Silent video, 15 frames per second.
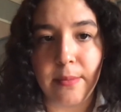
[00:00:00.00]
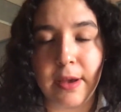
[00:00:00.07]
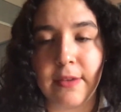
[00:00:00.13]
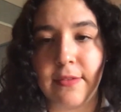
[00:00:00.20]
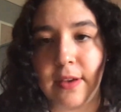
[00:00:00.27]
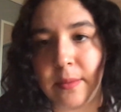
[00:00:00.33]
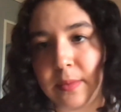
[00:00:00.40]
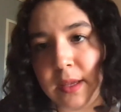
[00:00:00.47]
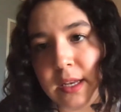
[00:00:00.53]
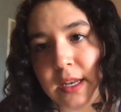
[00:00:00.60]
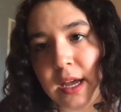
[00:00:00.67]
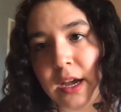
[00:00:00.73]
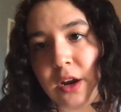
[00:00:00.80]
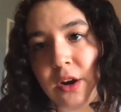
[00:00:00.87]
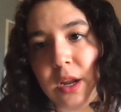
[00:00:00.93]
My family and
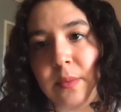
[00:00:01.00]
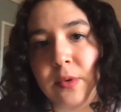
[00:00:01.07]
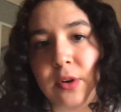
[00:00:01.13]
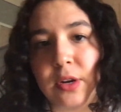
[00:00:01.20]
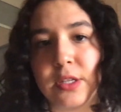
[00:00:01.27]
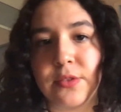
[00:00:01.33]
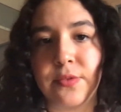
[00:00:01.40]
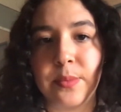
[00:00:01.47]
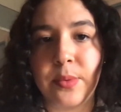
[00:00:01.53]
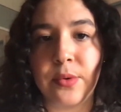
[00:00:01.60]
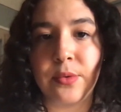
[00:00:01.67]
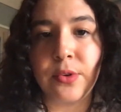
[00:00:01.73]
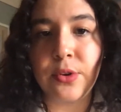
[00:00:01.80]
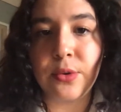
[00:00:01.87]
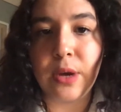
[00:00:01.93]
I are immigrants from
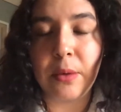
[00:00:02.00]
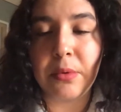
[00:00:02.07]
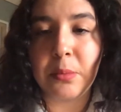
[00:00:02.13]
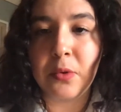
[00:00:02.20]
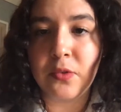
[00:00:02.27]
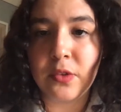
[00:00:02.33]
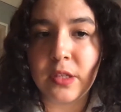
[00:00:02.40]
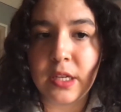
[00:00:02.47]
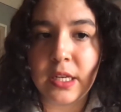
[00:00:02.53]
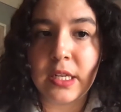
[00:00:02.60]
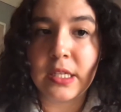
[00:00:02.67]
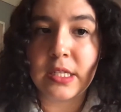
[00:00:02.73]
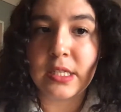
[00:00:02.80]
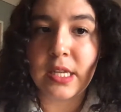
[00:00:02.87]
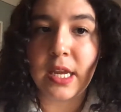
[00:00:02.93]
Peru, and we moved to the
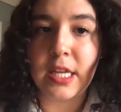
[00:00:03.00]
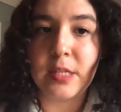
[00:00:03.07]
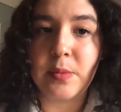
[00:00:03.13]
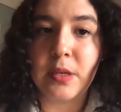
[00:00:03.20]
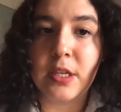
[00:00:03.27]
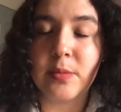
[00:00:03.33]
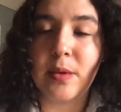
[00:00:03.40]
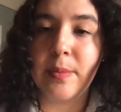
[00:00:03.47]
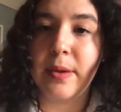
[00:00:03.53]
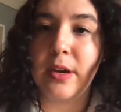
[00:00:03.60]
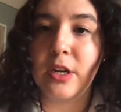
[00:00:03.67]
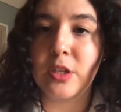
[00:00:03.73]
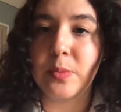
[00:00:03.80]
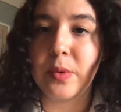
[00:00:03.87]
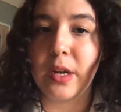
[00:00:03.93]
United States because my
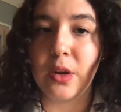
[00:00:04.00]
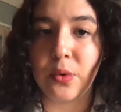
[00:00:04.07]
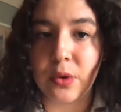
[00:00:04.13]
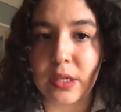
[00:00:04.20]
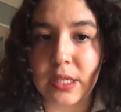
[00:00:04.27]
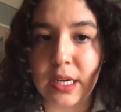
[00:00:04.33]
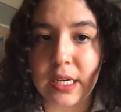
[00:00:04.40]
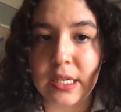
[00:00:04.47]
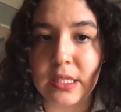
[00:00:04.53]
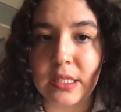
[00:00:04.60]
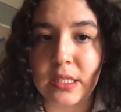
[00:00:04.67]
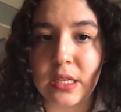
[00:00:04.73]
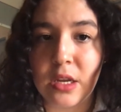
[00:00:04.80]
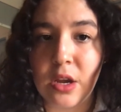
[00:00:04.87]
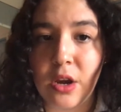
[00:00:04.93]
parents prioritized